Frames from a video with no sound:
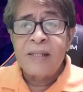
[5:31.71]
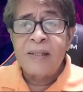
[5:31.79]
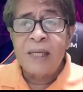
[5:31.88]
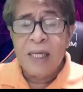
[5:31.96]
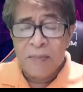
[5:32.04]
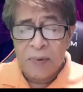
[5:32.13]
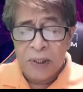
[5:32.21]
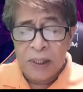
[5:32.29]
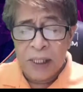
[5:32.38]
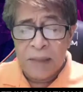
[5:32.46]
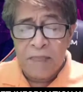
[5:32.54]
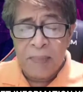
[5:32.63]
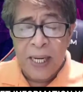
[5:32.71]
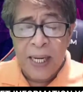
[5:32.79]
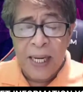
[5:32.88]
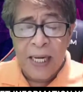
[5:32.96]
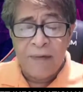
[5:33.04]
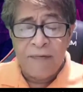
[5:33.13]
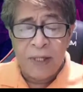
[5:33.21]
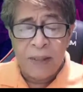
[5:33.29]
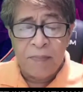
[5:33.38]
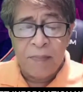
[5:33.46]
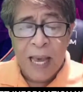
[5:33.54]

Deliberately behaving